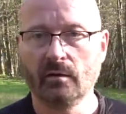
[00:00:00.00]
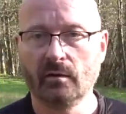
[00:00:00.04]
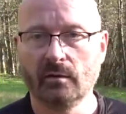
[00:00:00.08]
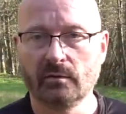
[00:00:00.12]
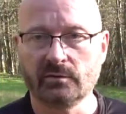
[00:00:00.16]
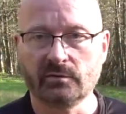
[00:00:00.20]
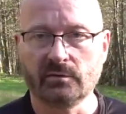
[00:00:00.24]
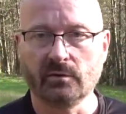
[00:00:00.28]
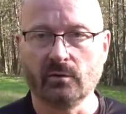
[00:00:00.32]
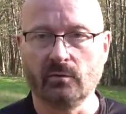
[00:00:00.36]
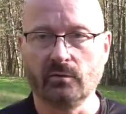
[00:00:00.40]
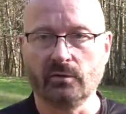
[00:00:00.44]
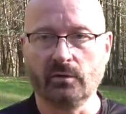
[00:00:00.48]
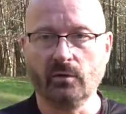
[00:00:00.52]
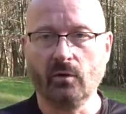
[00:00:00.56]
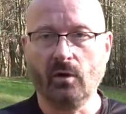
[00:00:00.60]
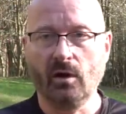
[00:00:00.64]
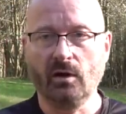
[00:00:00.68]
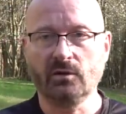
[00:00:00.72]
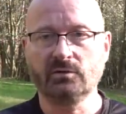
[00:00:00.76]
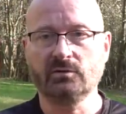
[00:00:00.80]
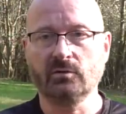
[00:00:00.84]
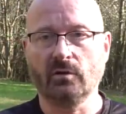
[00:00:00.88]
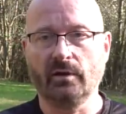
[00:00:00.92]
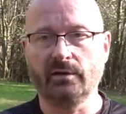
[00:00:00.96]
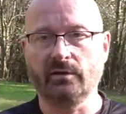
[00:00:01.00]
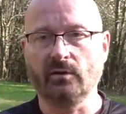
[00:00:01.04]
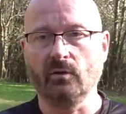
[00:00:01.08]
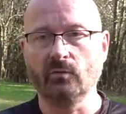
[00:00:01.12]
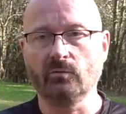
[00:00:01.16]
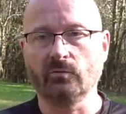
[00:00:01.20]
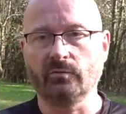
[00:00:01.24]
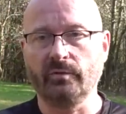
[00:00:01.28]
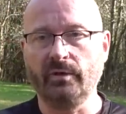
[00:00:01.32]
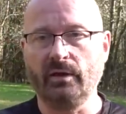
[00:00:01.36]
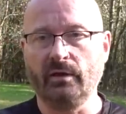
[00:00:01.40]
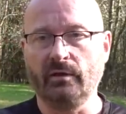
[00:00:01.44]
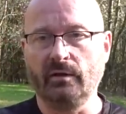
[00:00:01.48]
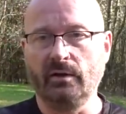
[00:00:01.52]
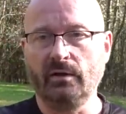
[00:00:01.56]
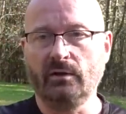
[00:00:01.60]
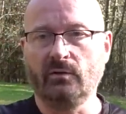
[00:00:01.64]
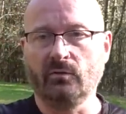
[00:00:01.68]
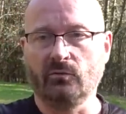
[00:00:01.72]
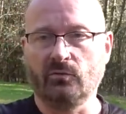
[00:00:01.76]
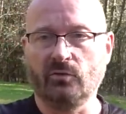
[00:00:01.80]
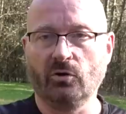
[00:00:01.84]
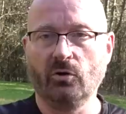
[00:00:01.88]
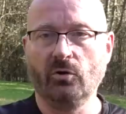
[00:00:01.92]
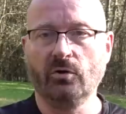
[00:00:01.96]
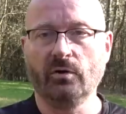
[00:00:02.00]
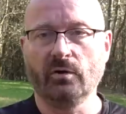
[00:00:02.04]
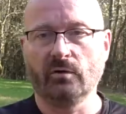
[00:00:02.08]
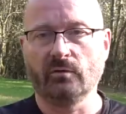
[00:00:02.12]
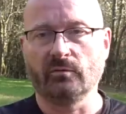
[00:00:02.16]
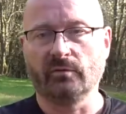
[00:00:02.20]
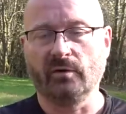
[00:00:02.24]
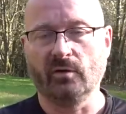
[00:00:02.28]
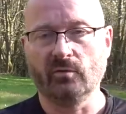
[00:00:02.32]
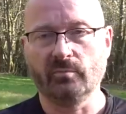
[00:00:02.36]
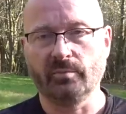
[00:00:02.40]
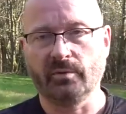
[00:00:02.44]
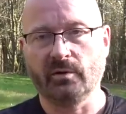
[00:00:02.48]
So you also, I don't really need to turn it around,